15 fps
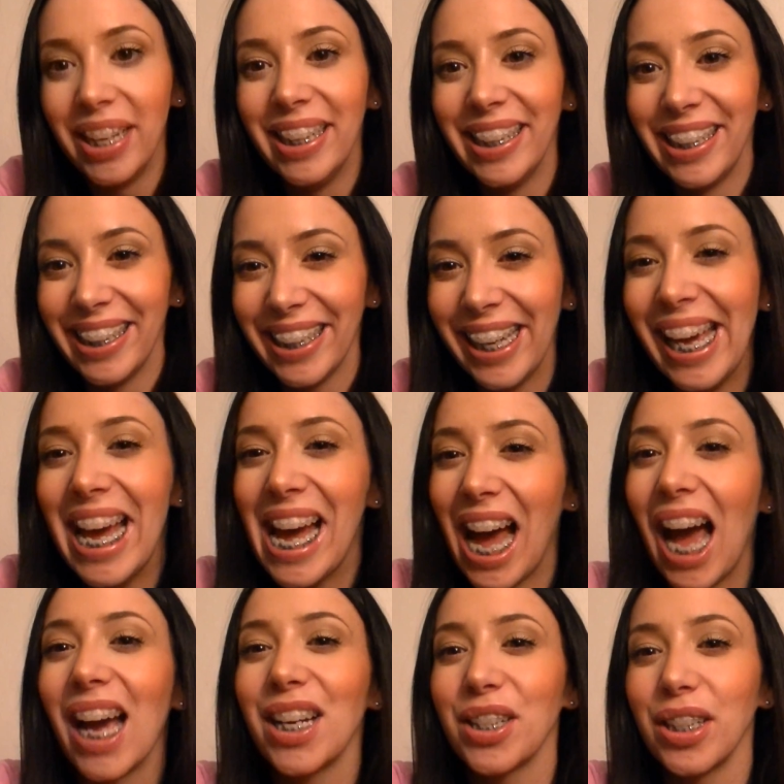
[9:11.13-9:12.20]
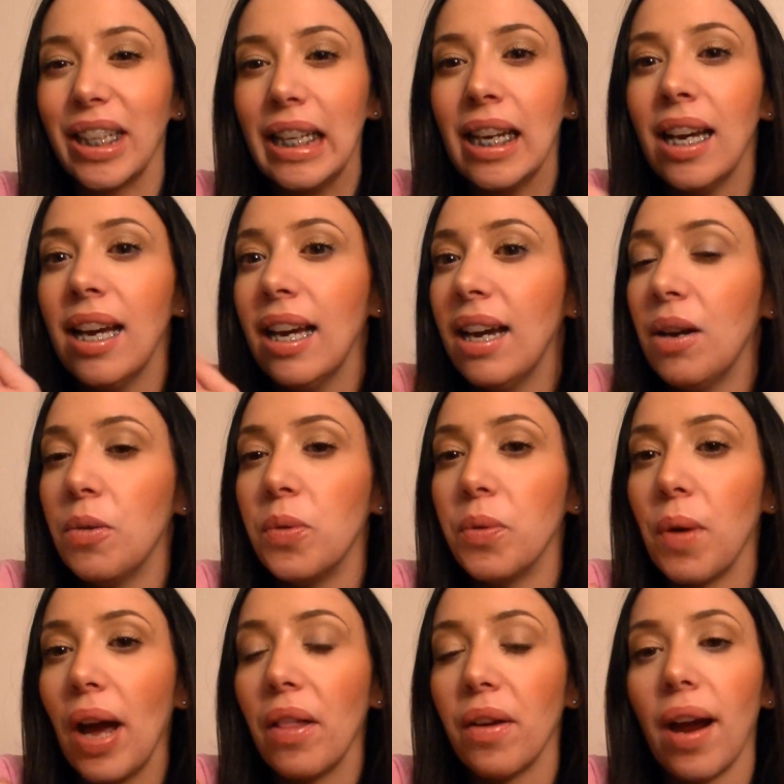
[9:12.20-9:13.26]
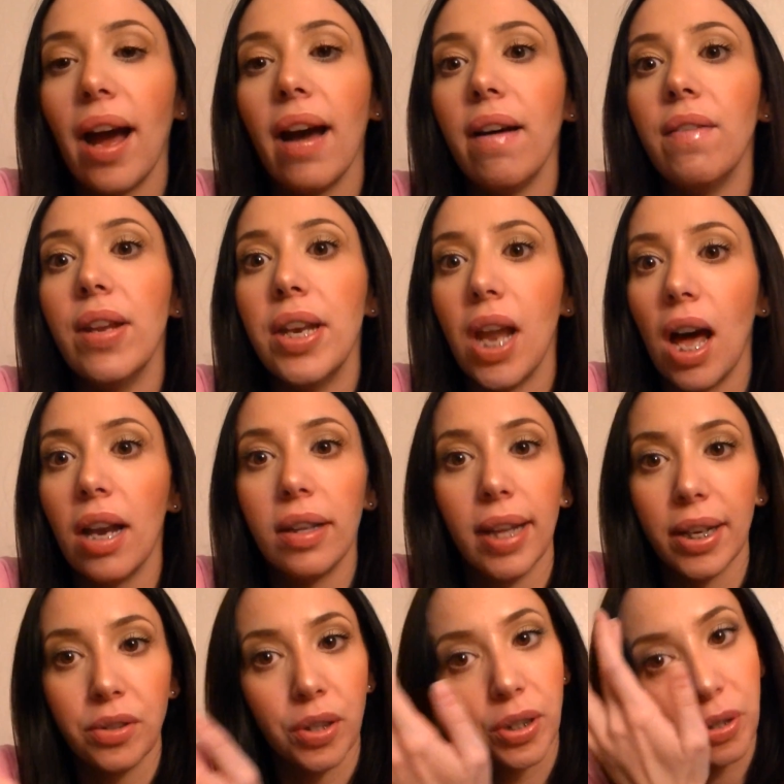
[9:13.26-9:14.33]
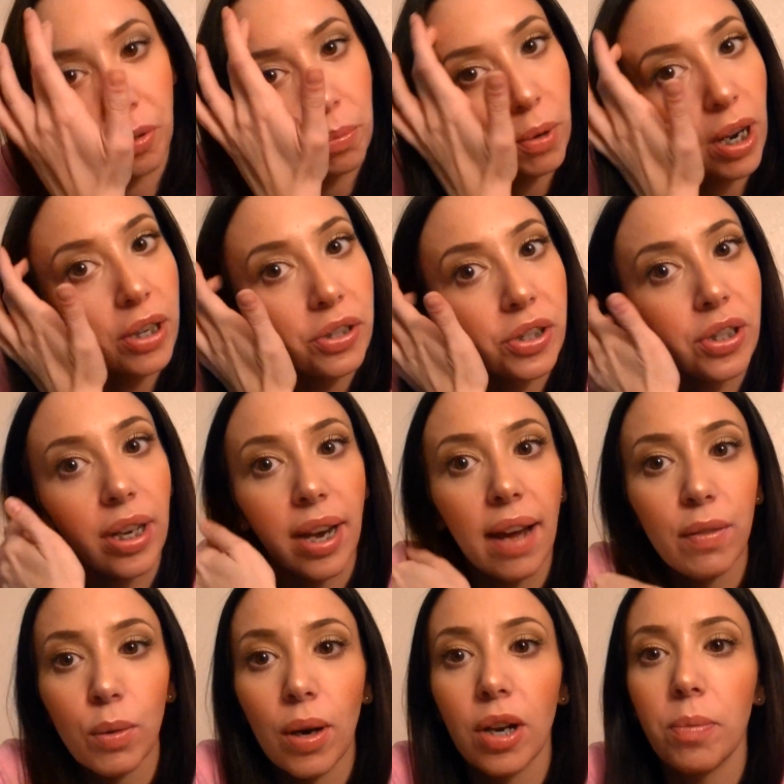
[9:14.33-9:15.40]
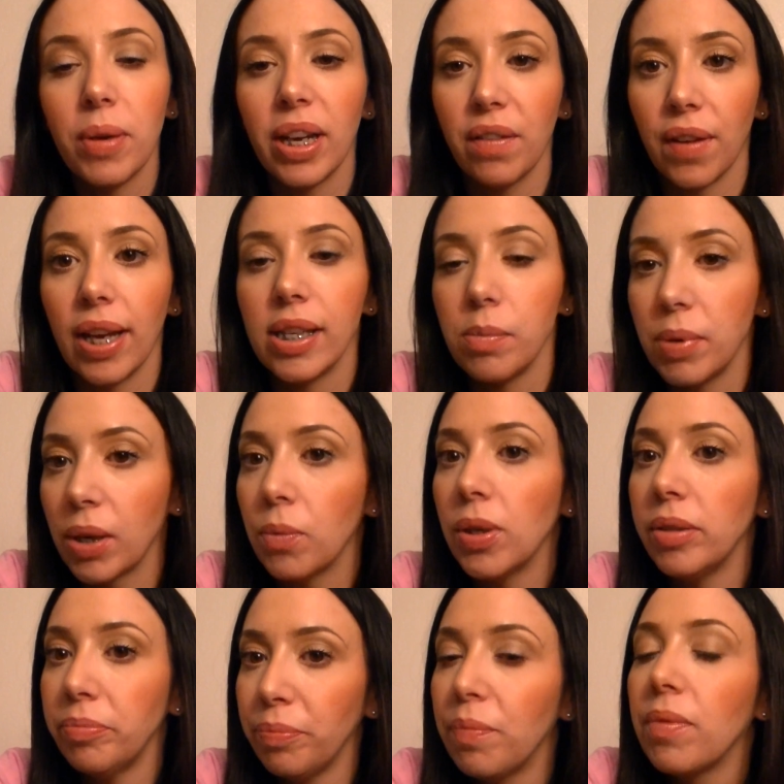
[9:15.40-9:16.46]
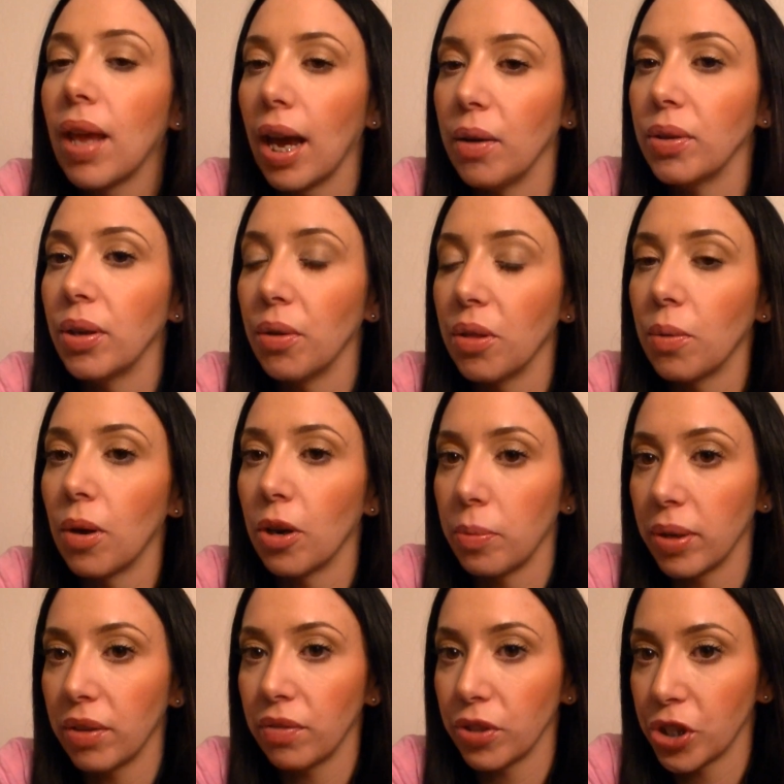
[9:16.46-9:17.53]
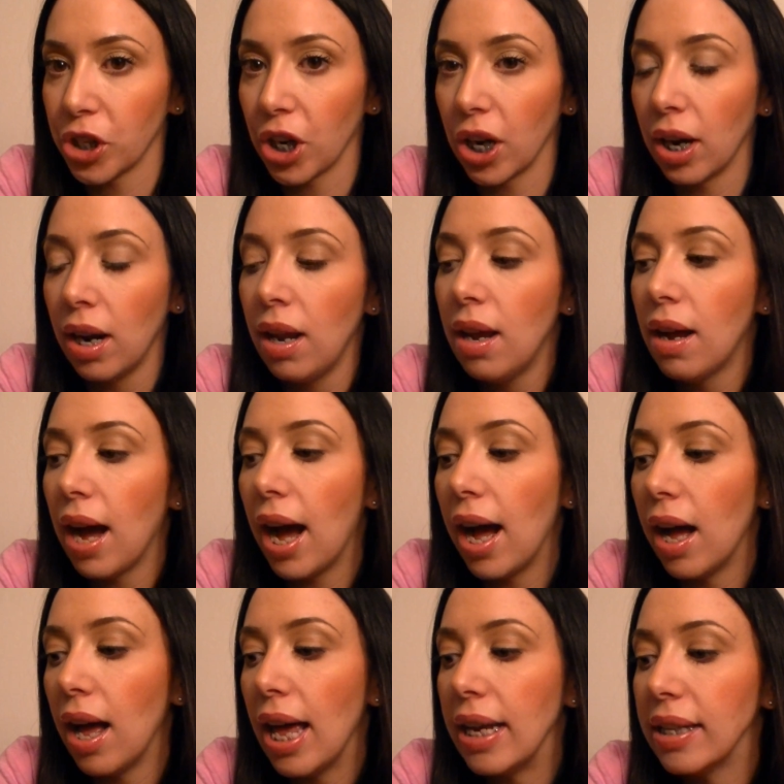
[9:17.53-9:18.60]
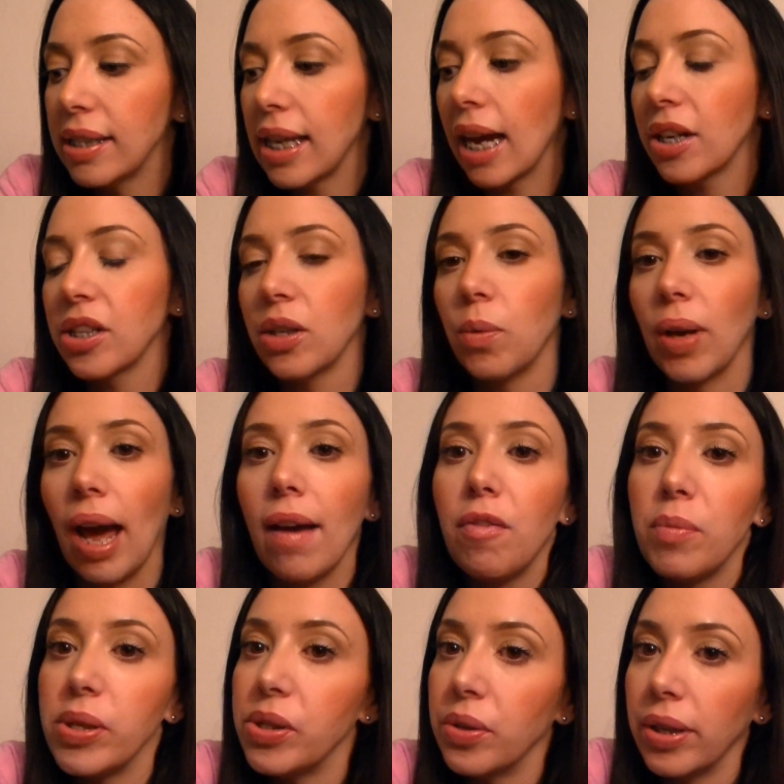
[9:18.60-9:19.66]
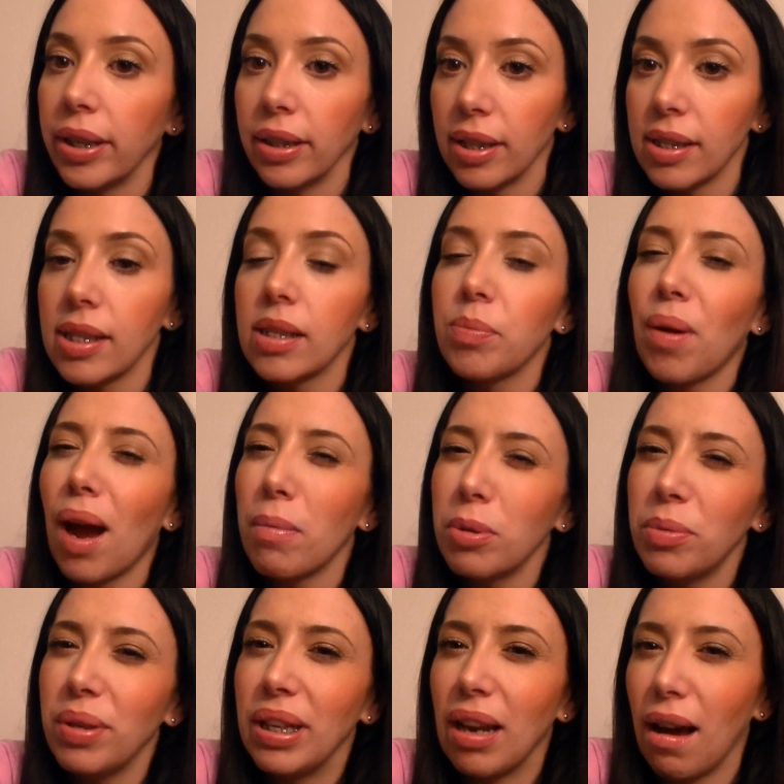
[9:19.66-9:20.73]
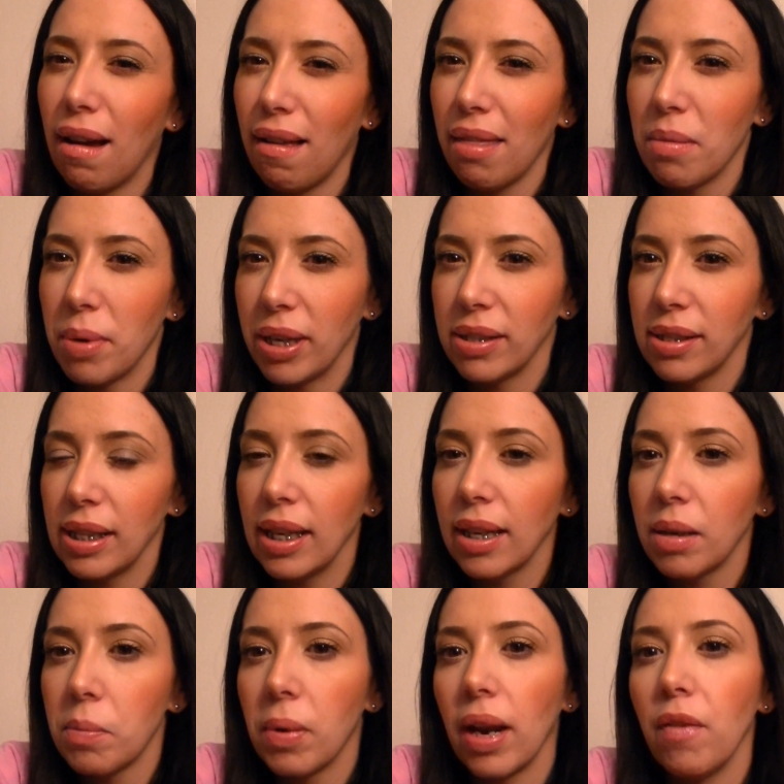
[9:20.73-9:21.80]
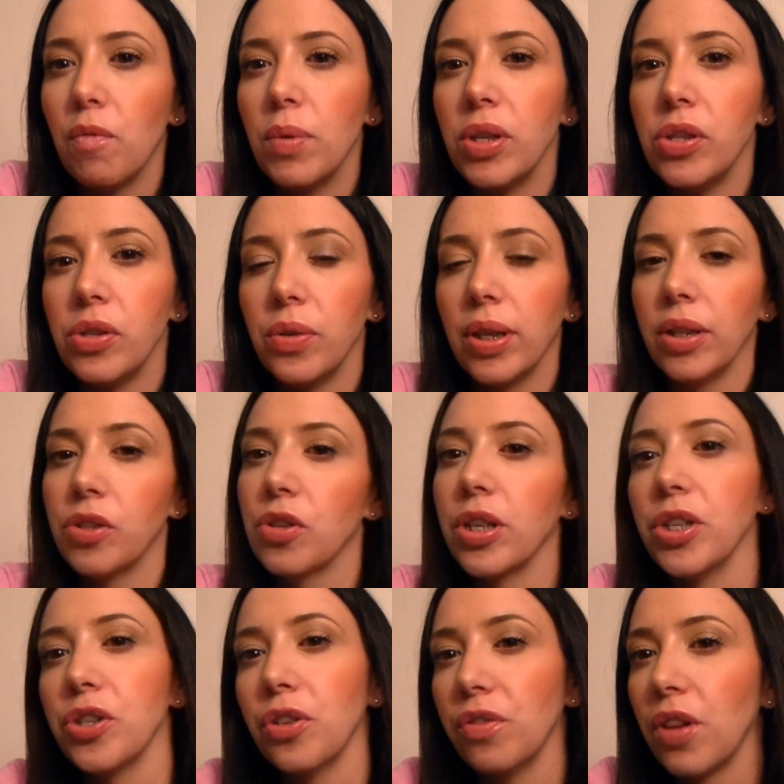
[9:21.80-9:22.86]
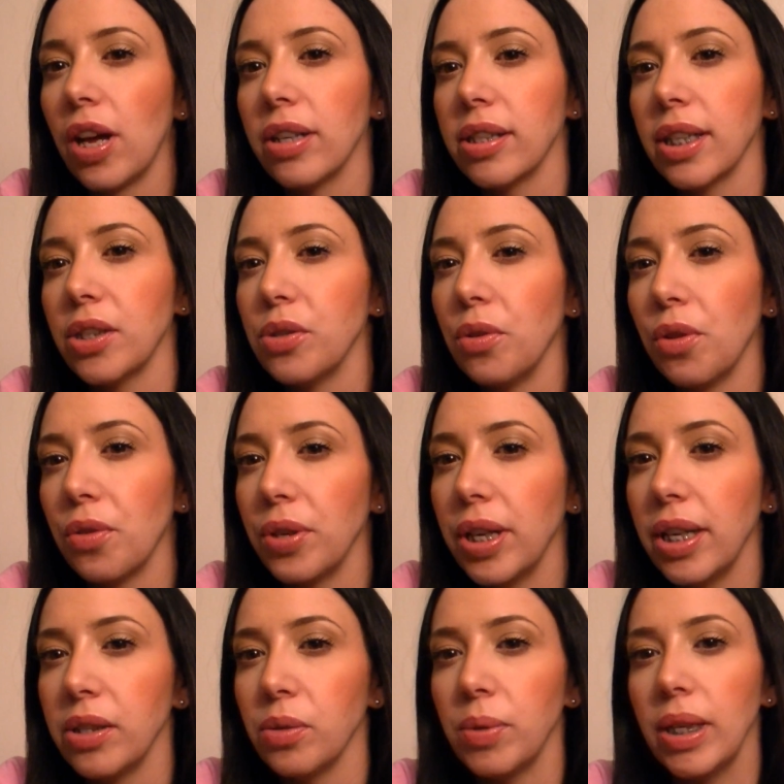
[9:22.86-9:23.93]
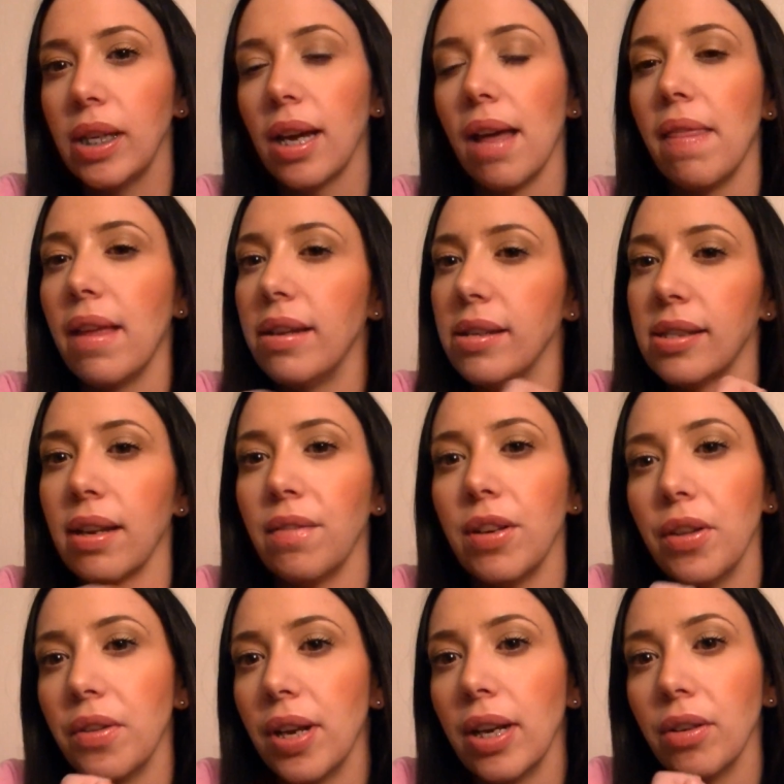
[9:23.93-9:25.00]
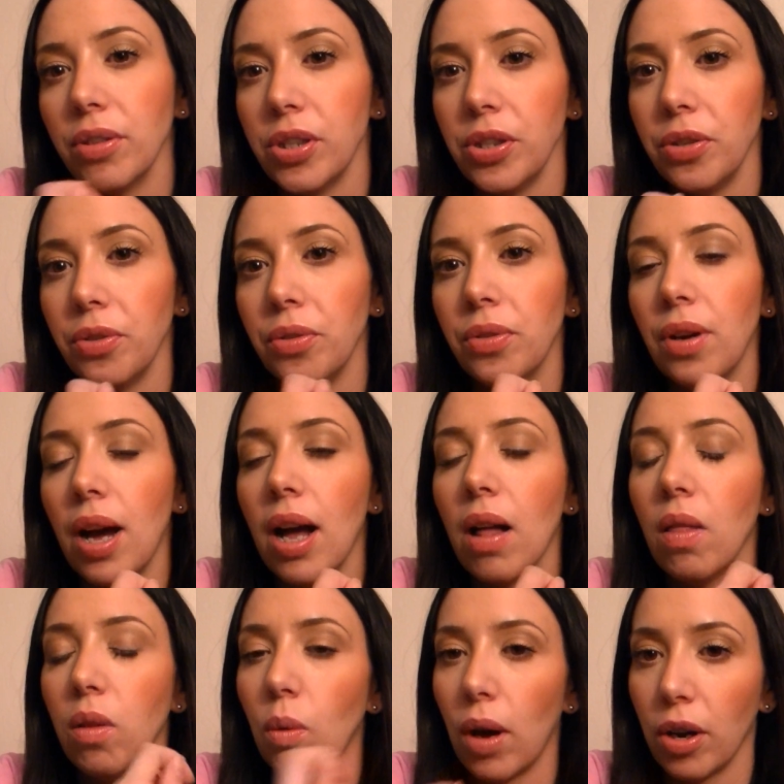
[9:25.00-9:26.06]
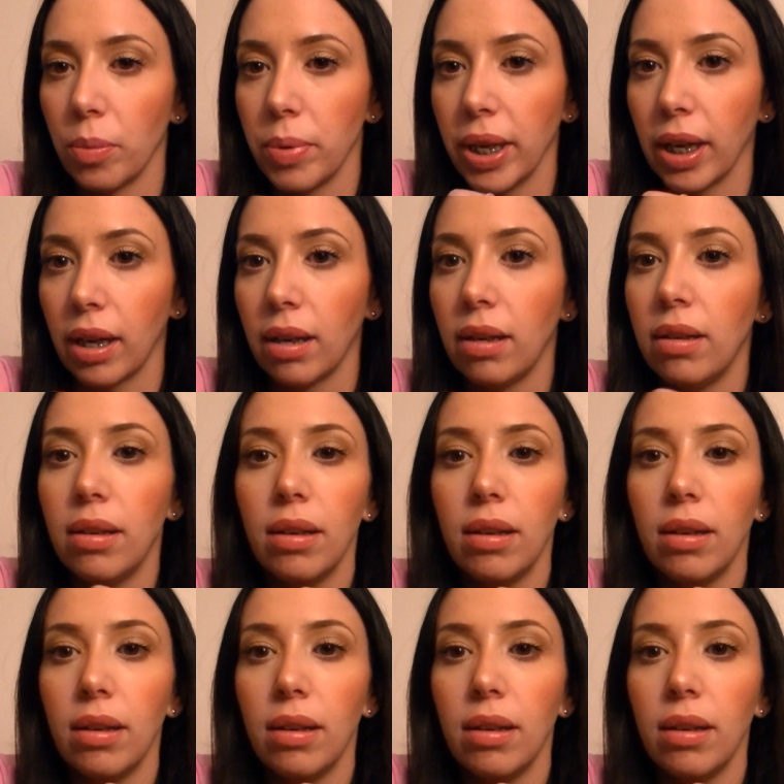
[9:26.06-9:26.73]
I actually would rather have a non-electric toothbrush and have a water pick. If I had to pick one, I would go with the water pick for sure. And it's actually what I've been doing, and this is probably not the best thing, but I've been doing traditional floss like 2 or 3 days a week, and then just every other night I'll do the water pick.